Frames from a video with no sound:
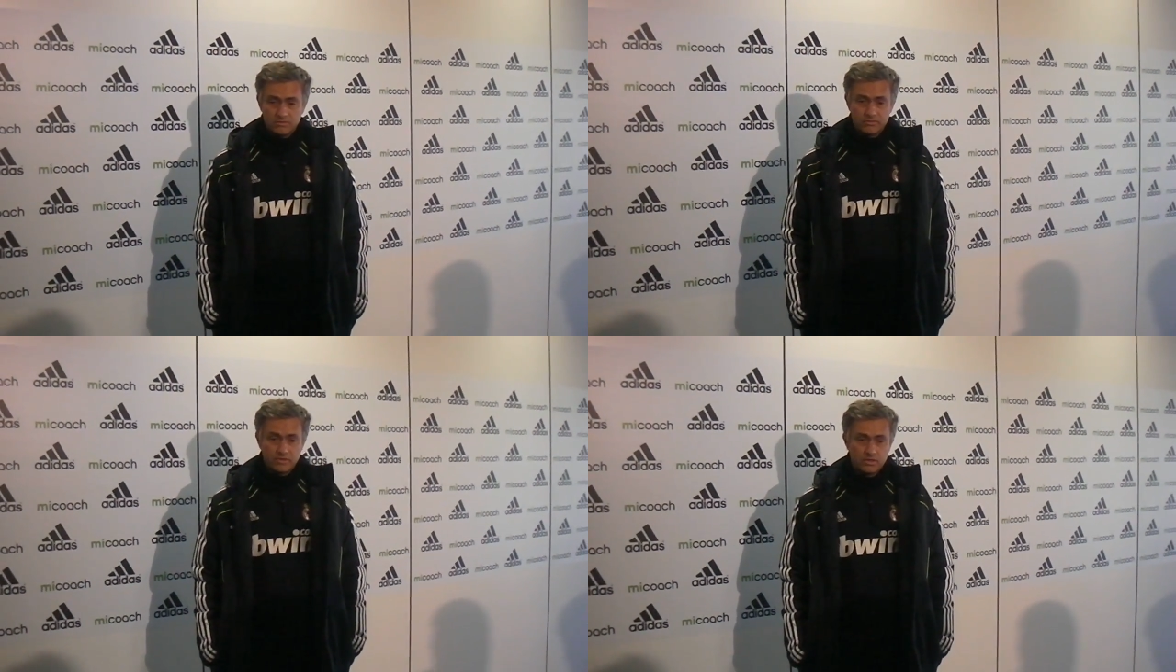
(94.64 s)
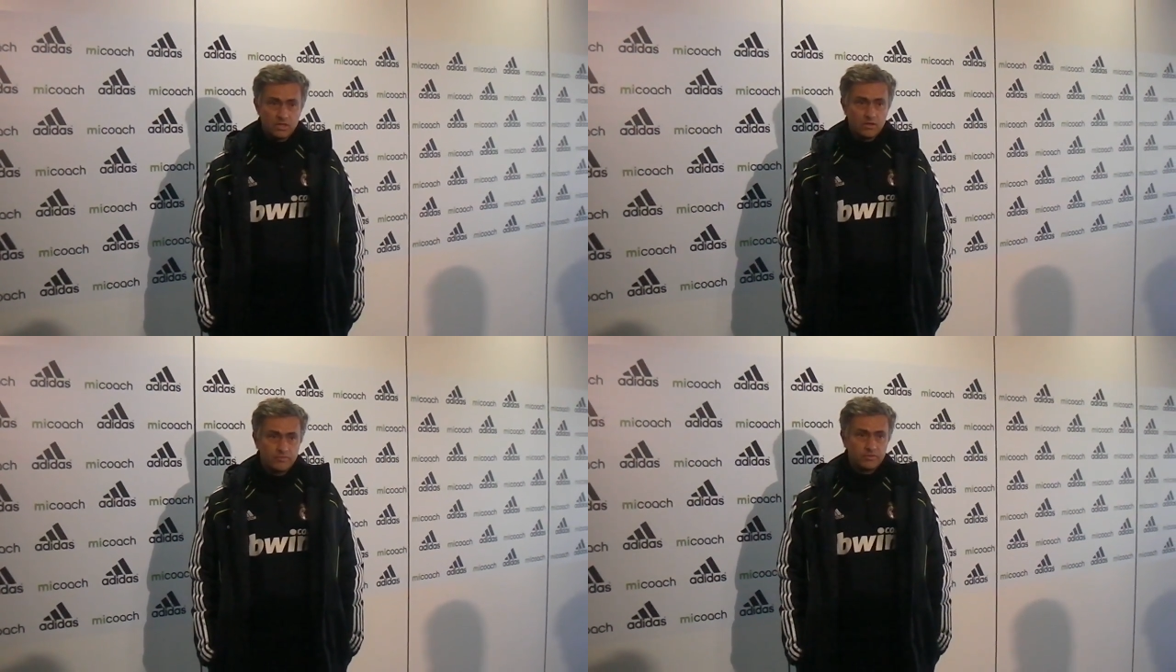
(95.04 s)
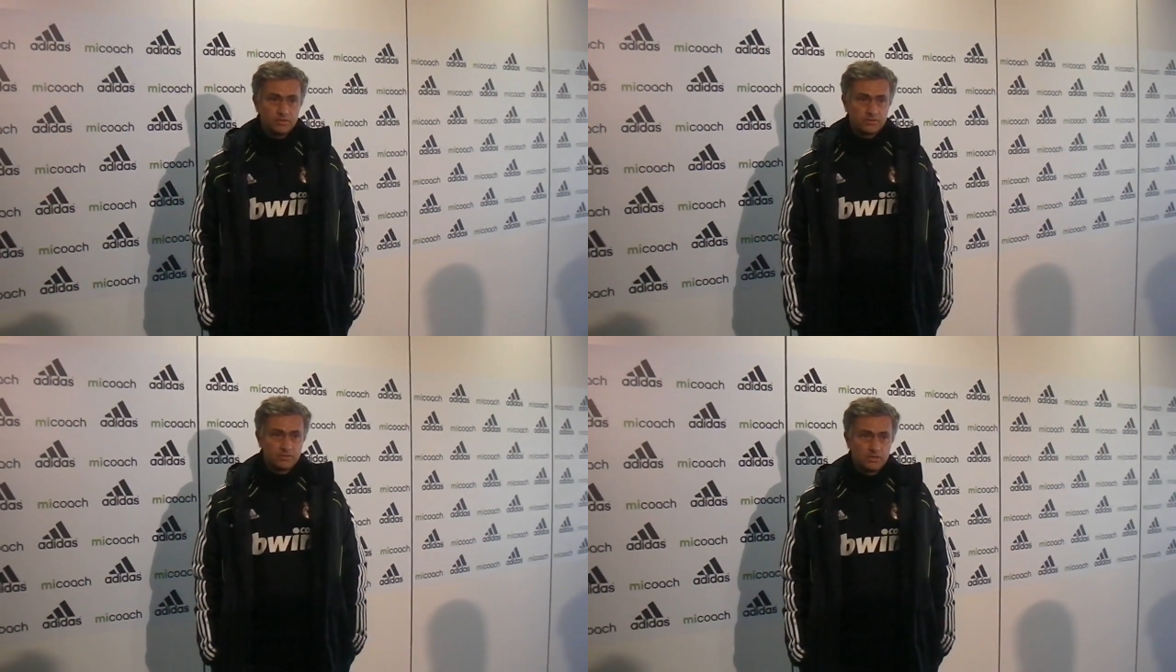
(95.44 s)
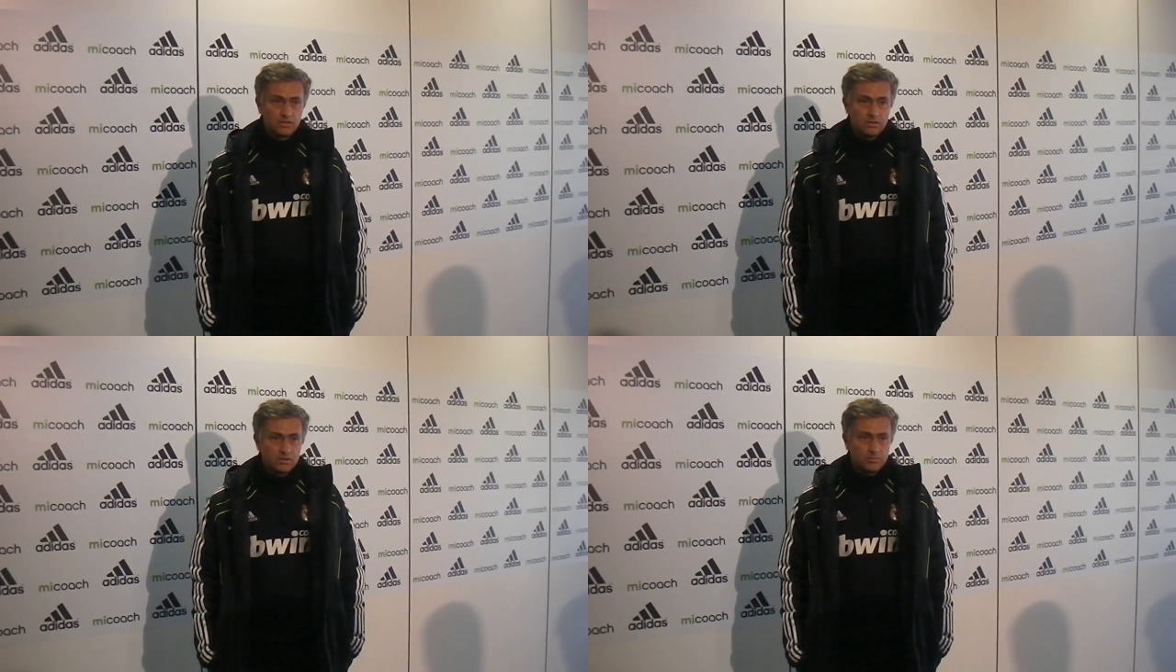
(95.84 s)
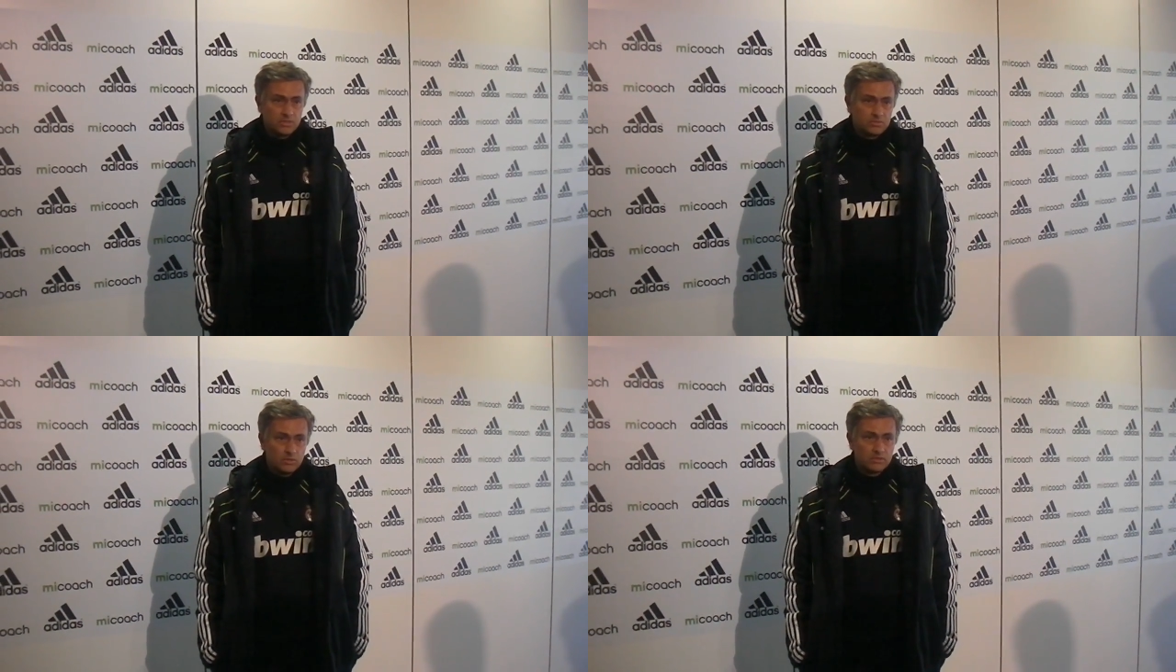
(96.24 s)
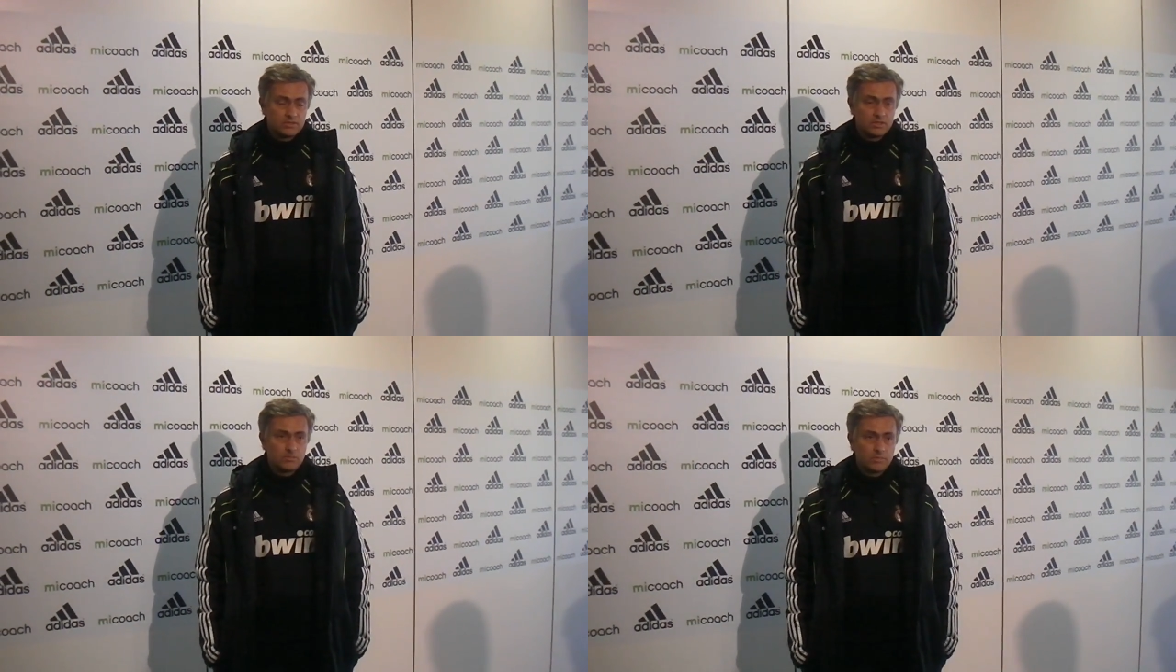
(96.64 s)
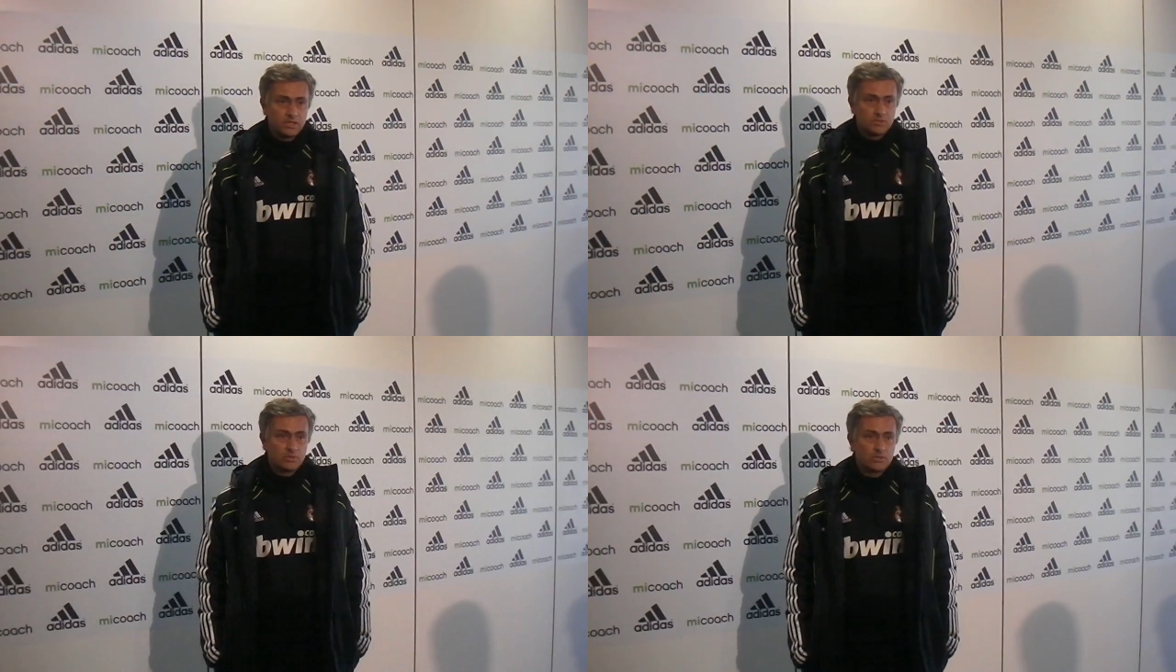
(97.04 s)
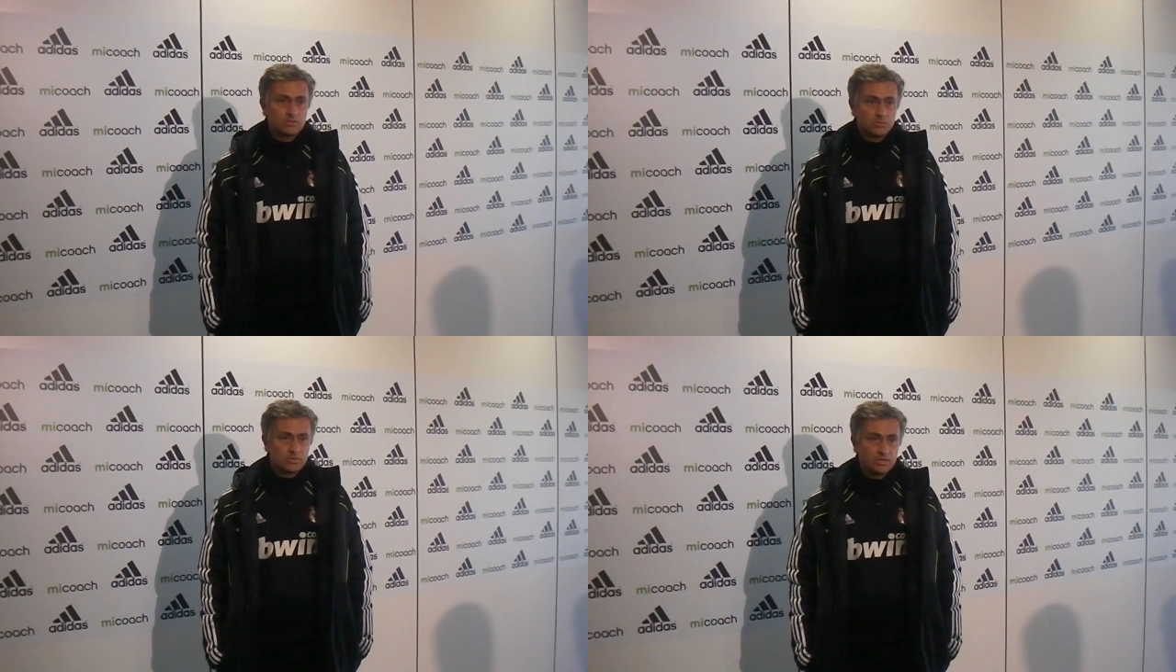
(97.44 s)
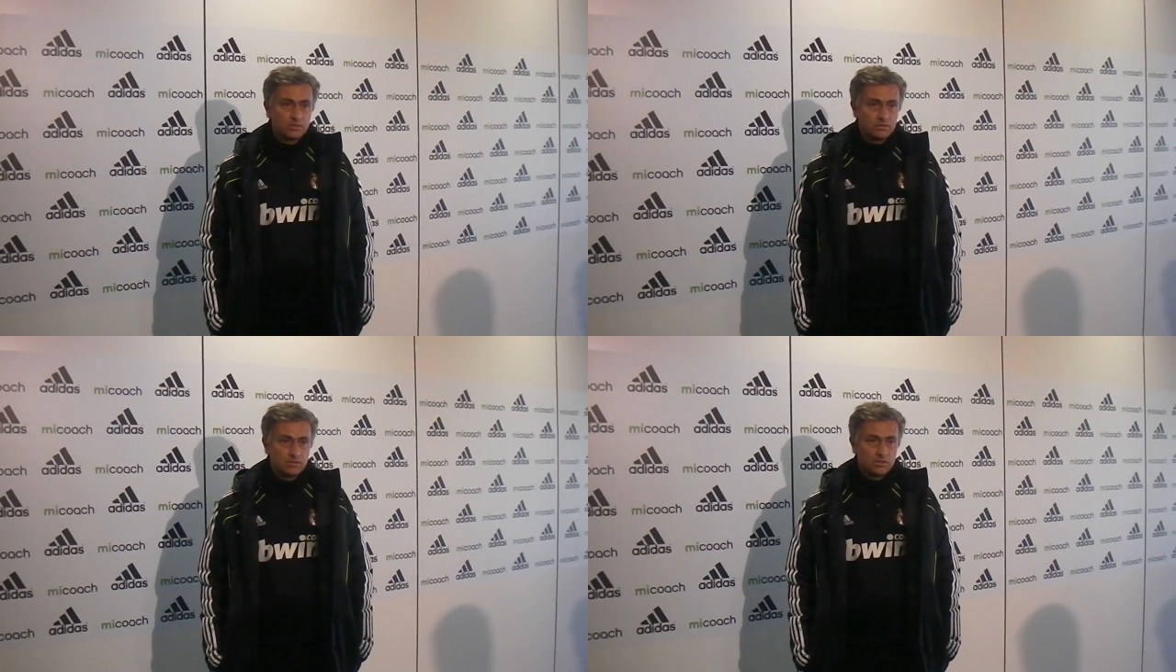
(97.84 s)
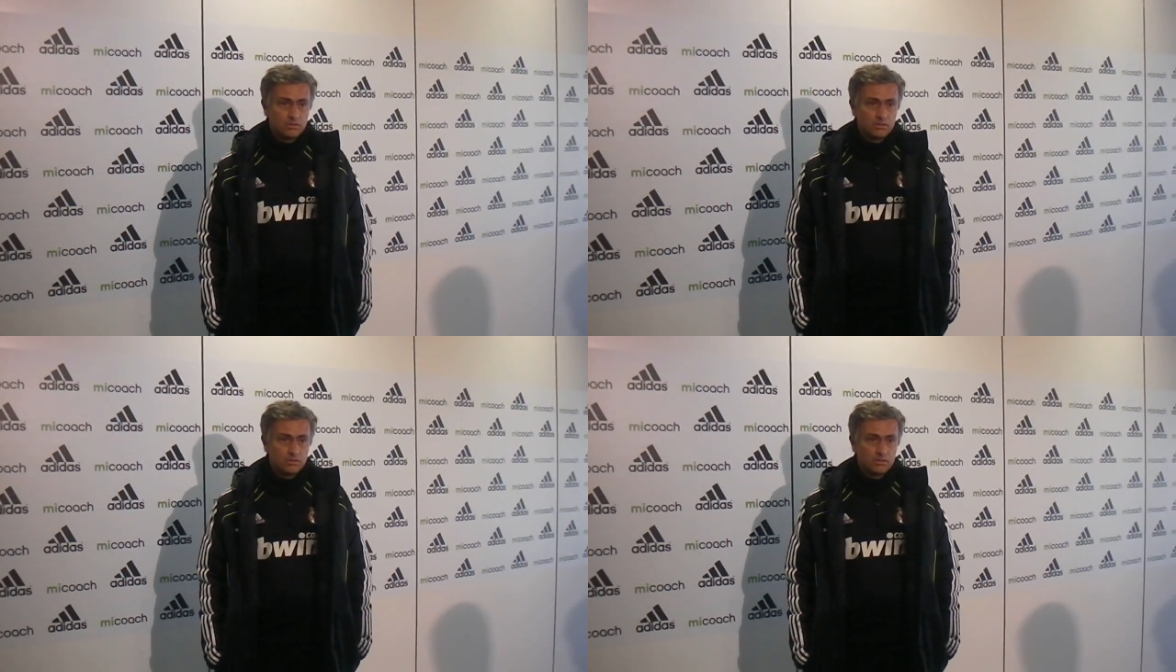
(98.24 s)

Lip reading: 3.5 years, he missed one single match because he was ill.